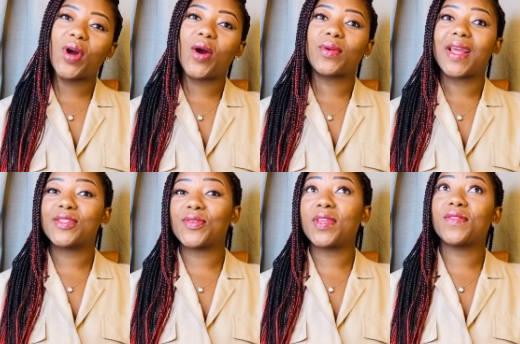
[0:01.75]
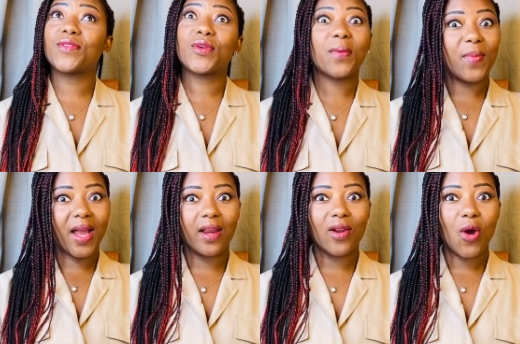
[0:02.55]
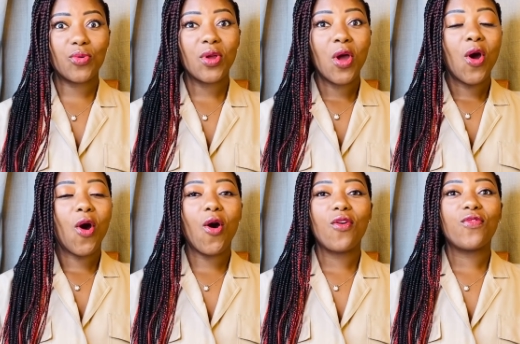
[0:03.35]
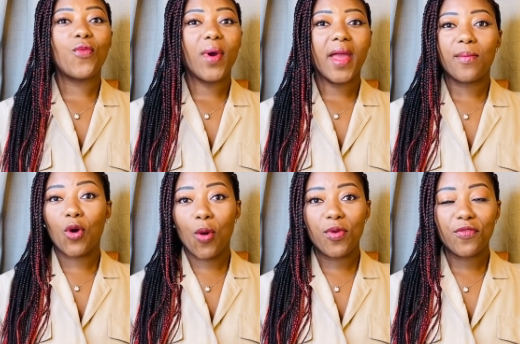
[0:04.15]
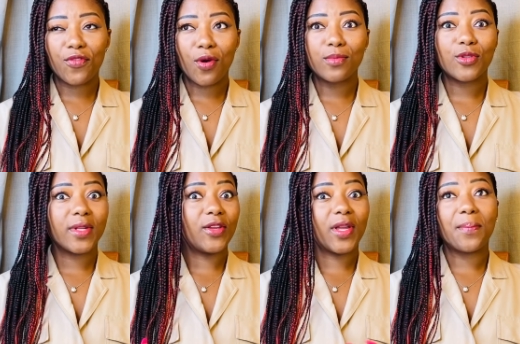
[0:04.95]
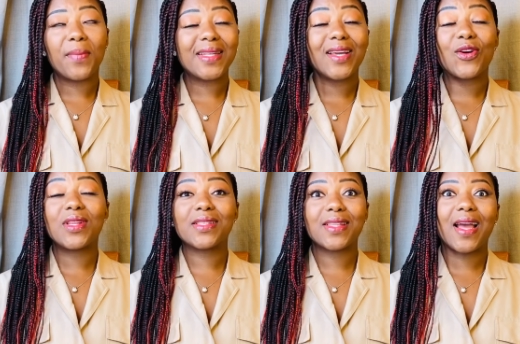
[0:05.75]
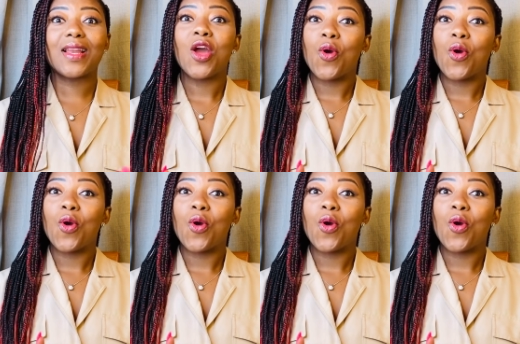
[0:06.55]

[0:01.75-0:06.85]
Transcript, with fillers: I would like to give you a background of where I'm coming from so that you can better understand